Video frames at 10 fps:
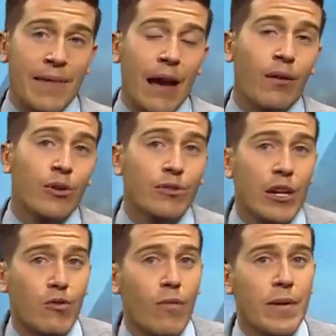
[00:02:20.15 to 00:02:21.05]
Now, our News 8
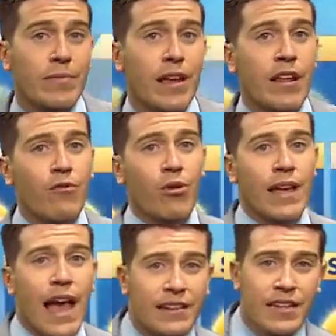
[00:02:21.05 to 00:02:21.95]
Storm Team 10-day
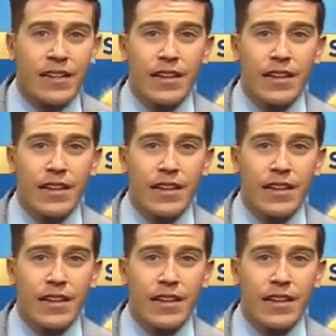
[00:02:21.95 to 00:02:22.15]
forecast.